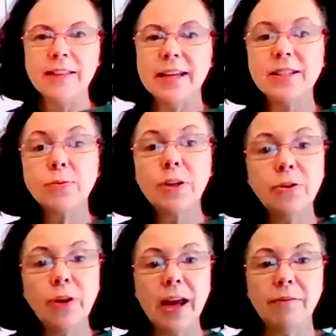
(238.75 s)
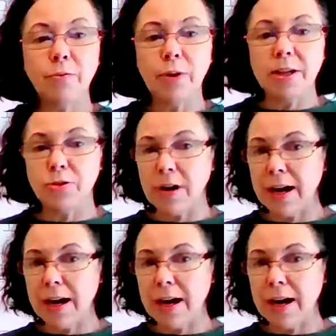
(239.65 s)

That's when you have a right